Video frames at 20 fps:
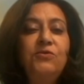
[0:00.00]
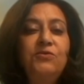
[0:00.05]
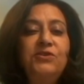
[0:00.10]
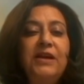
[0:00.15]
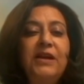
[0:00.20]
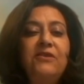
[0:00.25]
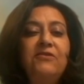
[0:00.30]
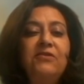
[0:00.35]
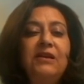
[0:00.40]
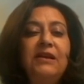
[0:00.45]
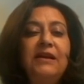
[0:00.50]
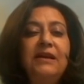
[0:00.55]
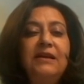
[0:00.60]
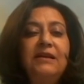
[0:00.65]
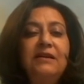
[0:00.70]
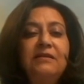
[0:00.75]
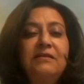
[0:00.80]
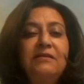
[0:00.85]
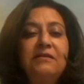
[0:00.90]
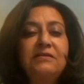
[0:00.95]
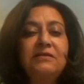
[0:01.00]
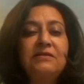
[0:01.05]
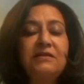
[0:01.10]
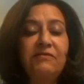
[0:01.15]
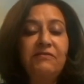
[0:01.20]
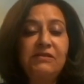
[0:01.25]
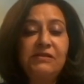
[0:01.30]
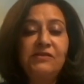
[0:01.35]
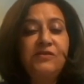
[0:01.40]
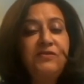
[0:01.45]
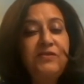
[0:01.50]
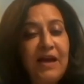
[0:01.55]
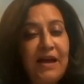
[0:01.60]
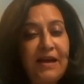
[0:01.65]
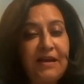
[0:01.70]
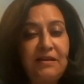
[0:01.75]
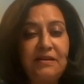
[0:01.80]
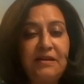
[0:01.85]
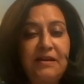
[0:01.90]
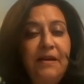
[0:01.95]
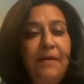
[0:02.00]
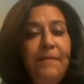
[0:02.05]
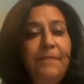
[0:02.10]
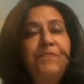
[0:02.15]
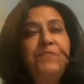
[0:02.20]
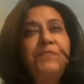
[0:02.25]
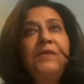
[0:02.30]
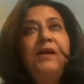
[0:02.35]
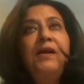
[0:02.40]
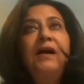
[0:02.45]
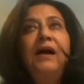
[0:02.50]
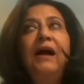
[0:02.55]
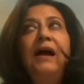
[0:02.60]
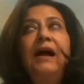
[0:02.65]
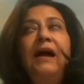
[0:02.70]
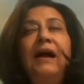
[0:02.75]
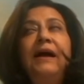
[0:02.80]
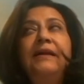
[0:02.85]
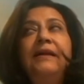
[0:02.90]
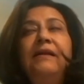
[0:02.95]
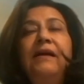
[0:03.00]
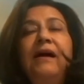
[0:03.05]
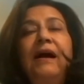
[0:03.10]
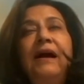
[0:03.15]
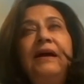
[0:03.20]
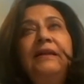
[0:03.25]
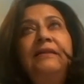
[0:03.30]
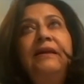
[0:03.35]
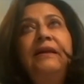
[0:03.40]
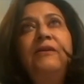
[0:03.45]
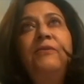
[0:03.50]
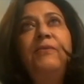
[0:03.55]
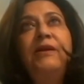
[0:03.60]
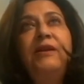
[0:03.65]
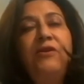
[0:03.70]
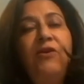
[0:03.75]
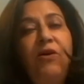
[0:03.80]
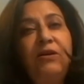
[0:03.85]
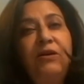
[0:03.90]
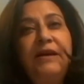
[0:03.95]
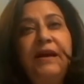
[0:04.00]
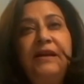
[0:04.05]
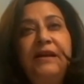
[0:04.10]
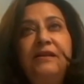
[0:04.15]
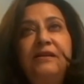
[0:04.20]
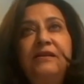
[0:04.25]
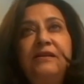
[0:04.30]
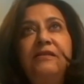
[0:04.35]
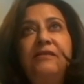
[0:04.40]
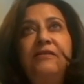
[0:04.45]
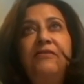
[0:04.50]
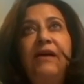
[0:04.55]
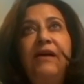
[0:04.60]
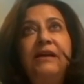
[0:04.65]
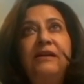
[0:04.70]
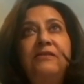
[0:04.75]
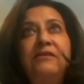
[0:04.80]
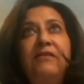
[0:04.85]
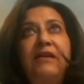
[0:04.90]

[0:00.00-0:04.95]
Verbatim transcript: generally civil society. And I think we're not headed in the right